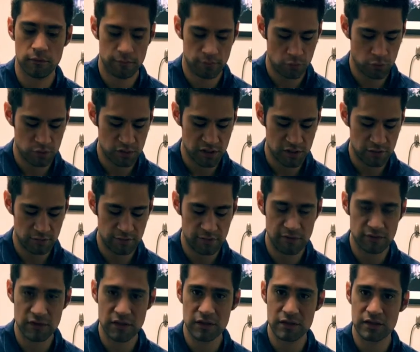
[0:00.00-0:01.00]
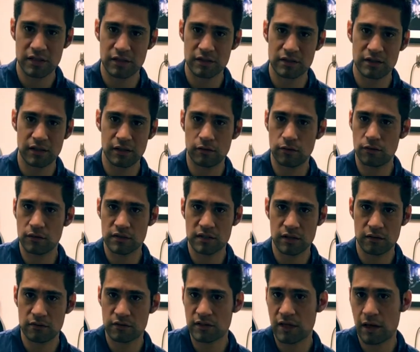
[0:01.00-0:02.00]
14, 15, 16, do the
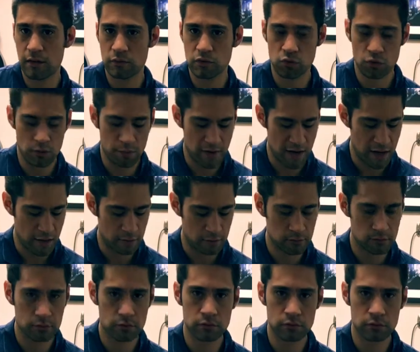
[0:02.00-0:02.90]
same sort of pattern.